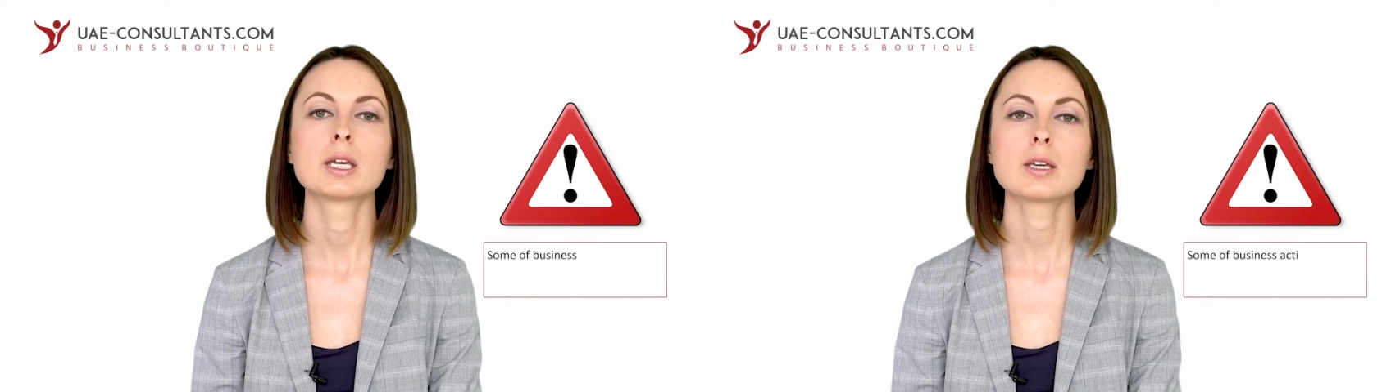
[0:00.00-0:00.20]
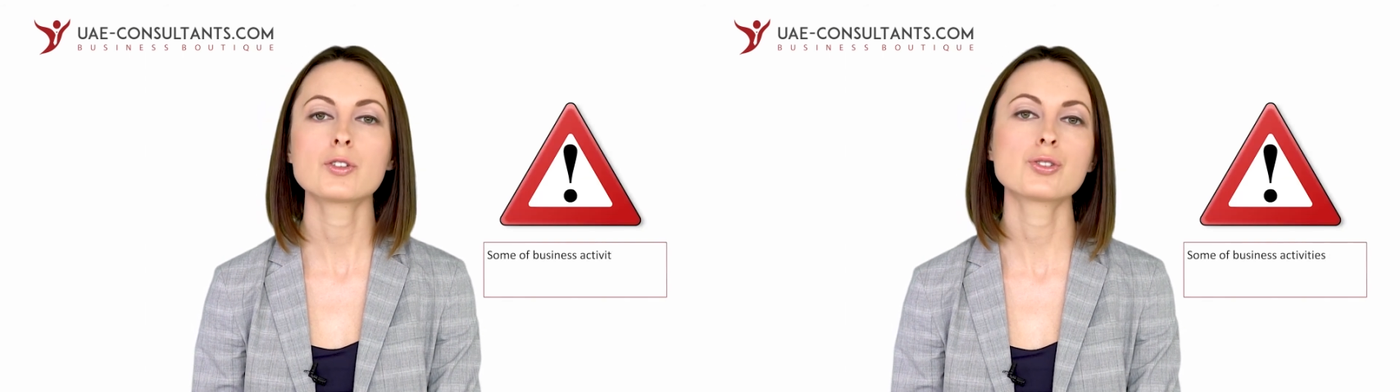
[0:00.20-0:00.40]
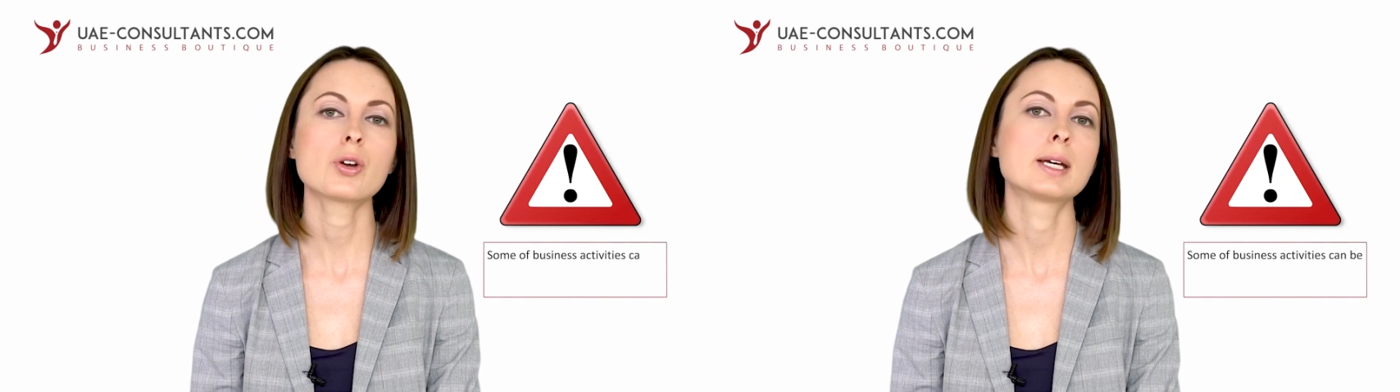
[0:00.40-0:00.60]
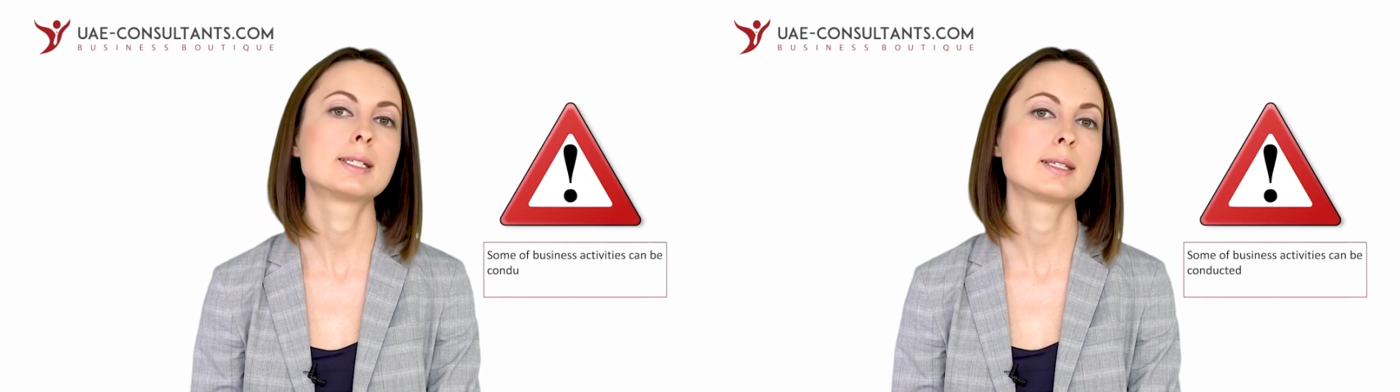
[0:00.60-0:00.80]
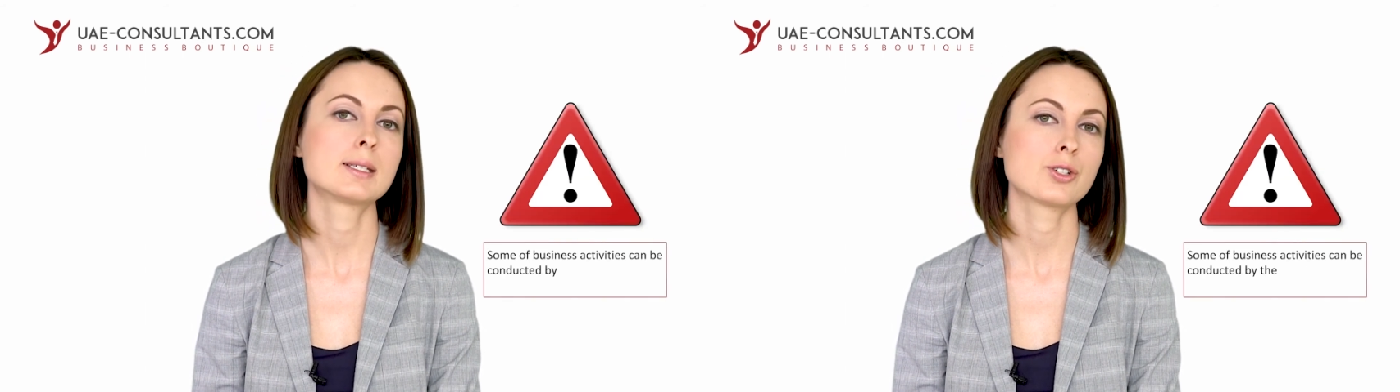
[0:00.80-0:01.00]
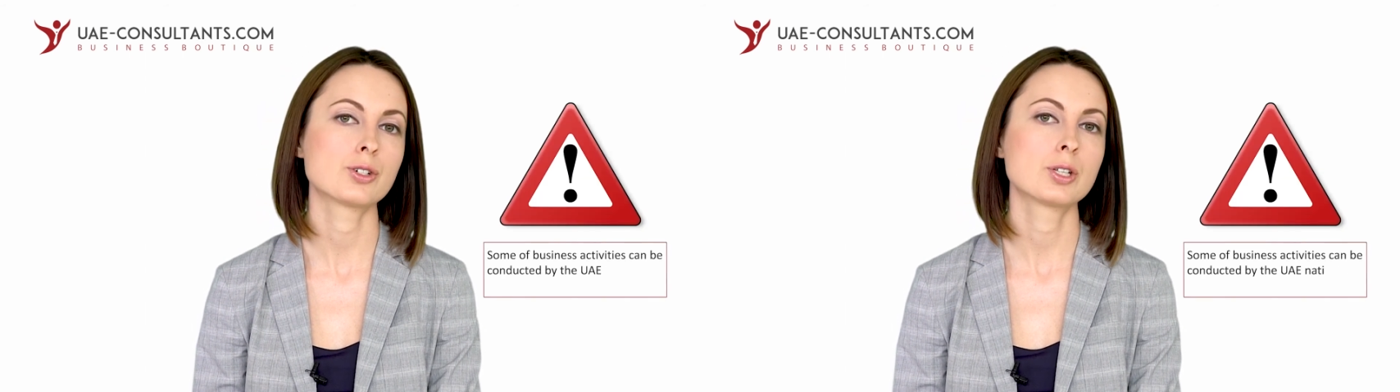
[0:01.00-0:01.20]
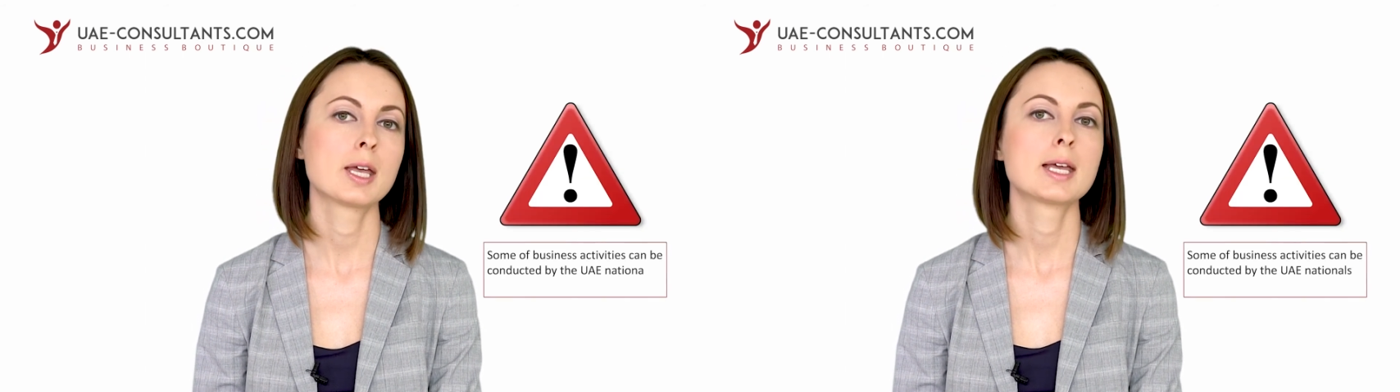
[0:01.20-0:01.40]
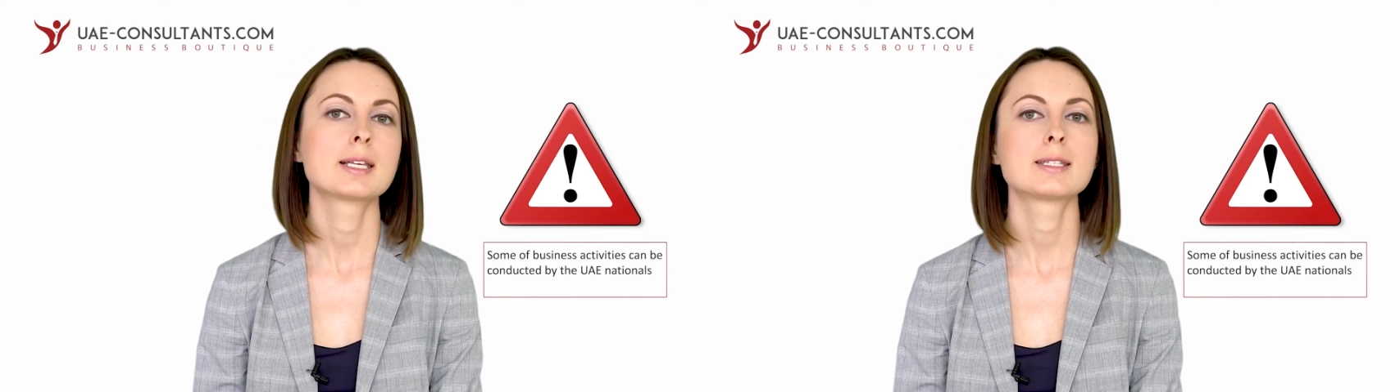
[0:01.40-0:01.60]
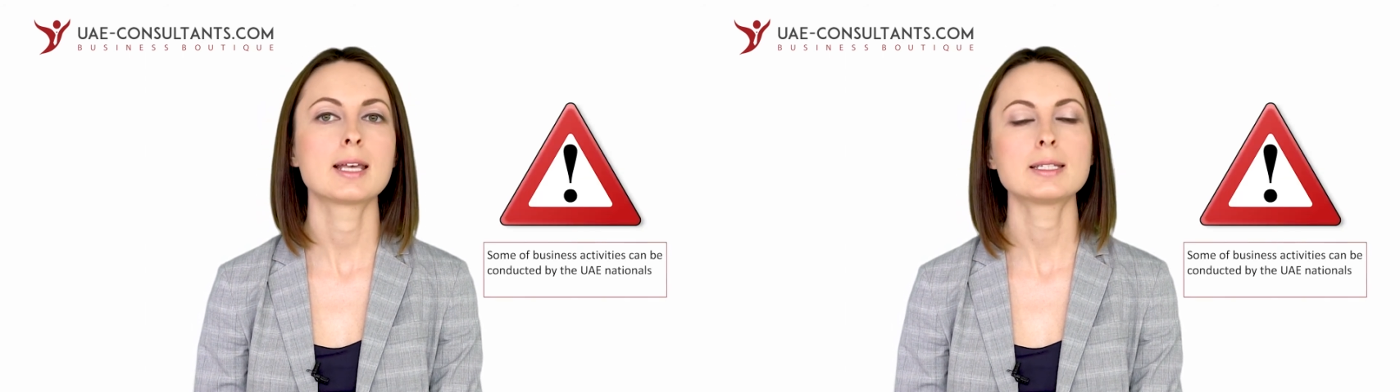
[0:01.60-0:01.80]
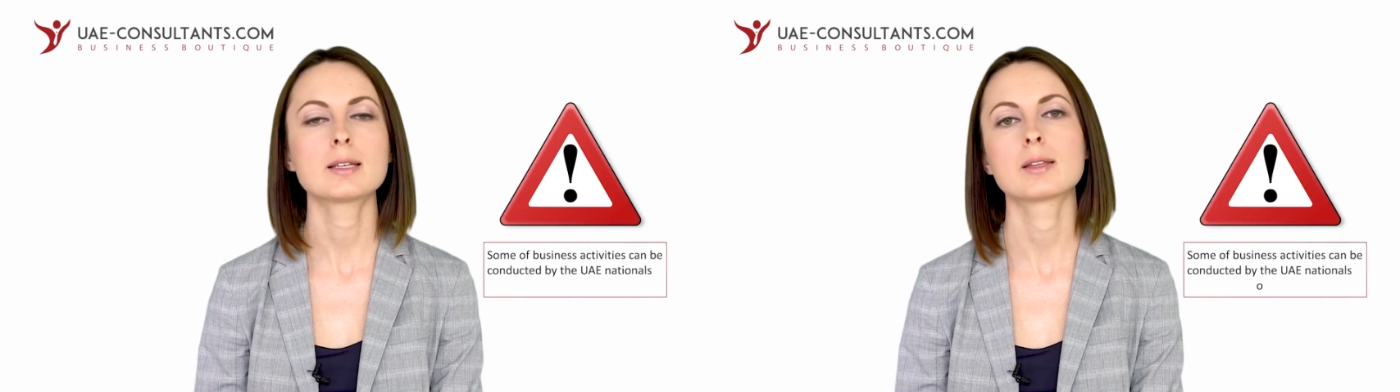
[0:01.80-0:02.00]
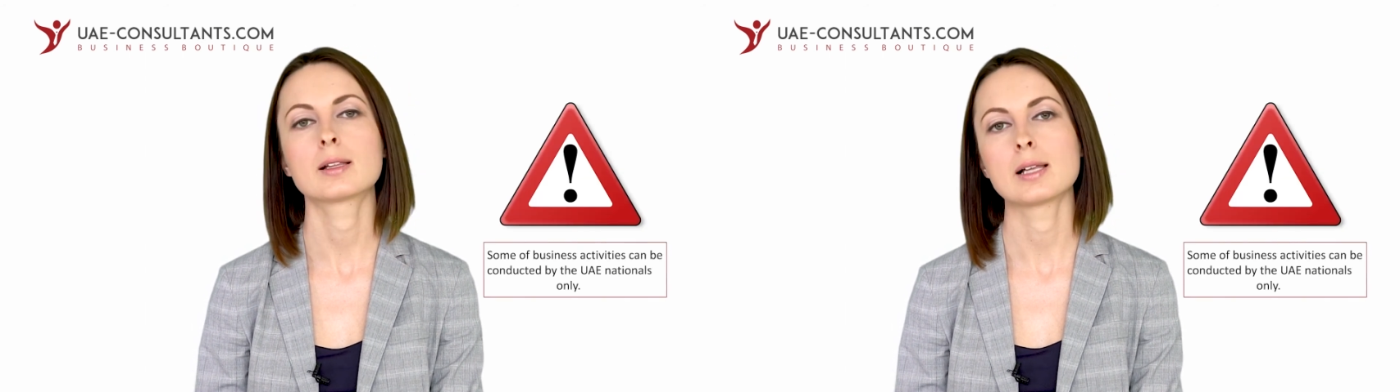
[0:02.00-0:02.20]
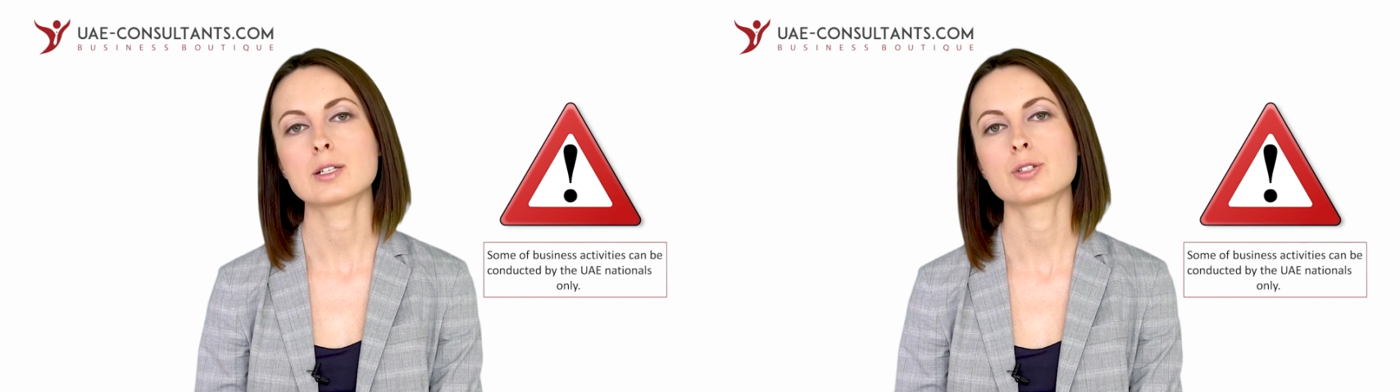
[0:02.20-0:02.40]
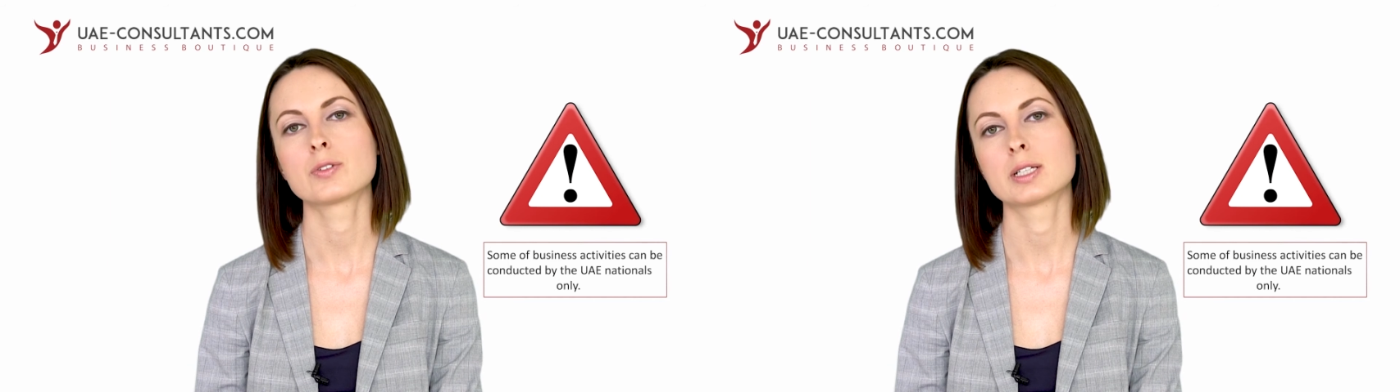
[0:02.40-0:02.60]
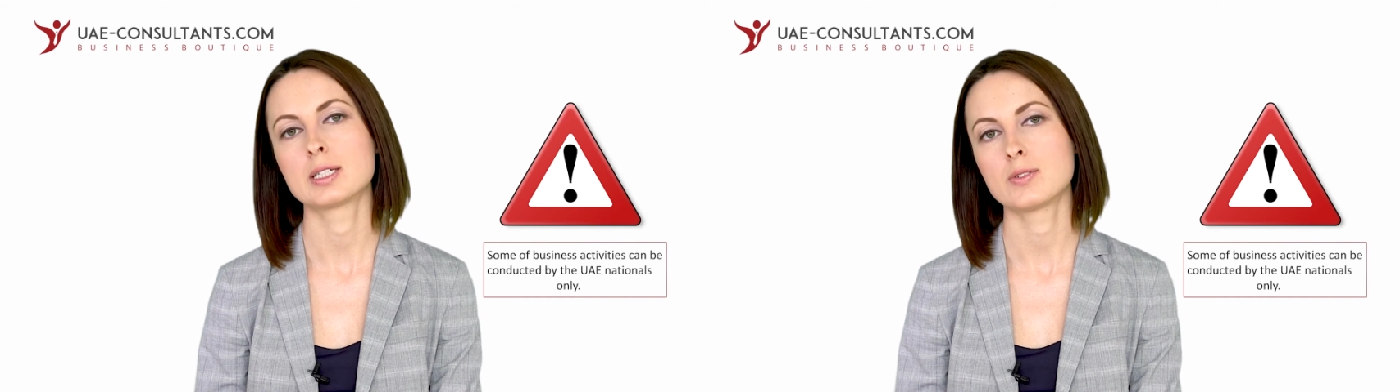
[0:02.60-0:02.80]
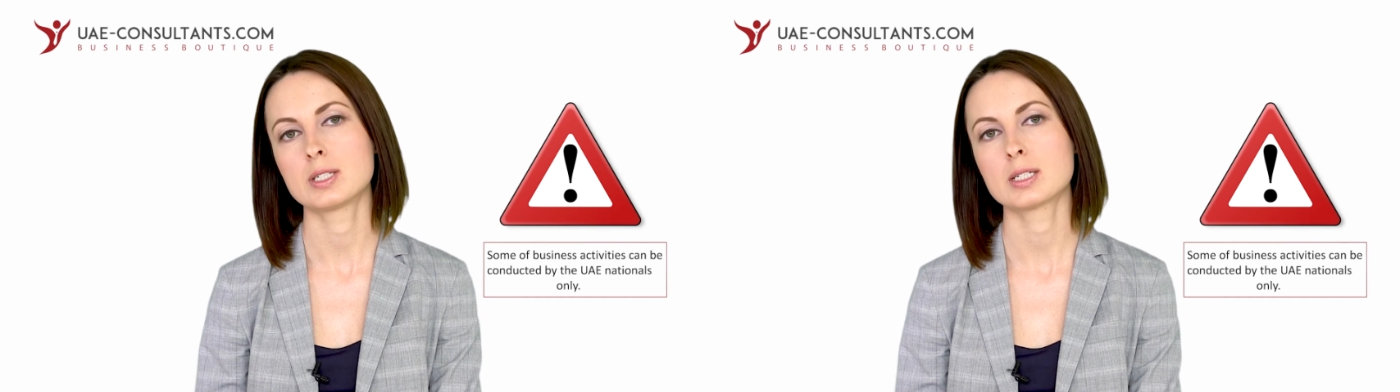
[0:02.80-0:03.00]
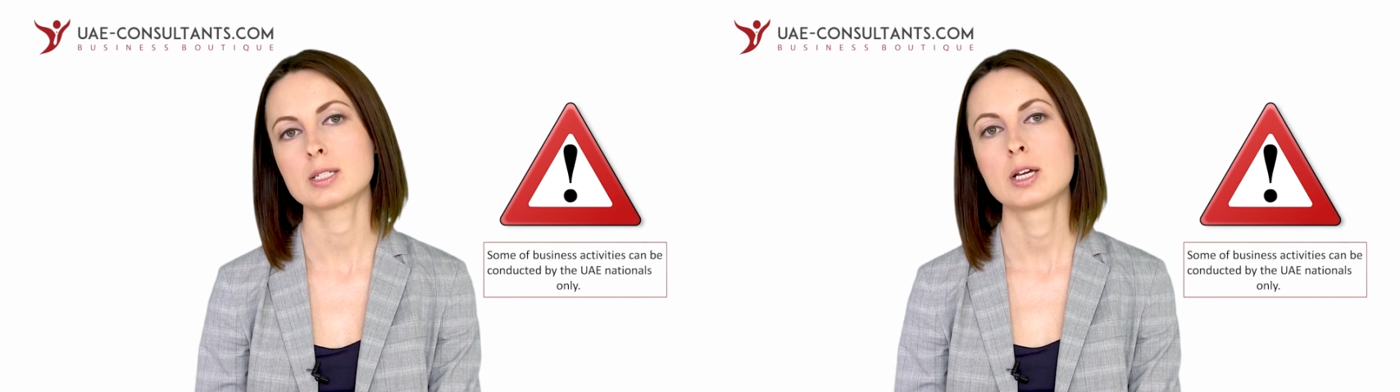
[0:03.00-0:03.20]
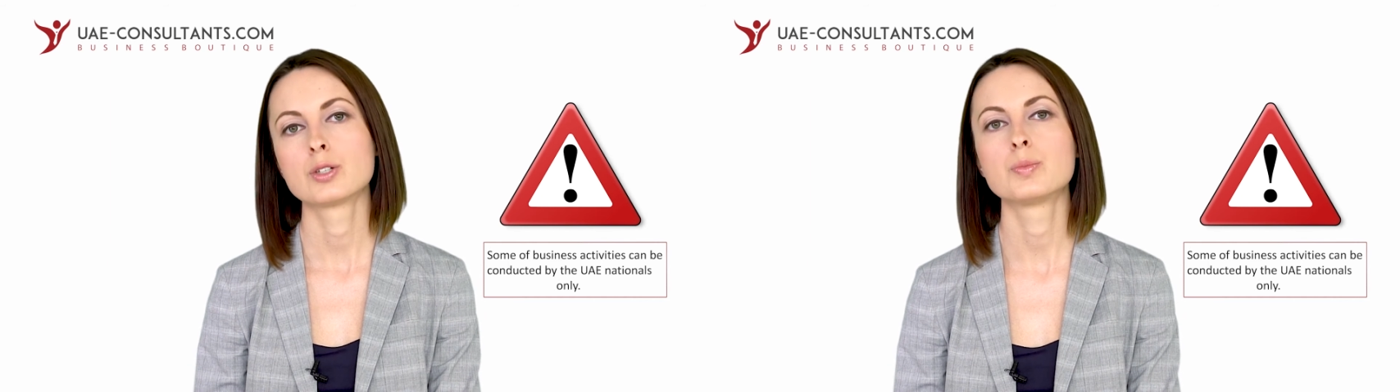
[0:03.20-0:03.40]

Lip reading: issue a decision setting the class of activities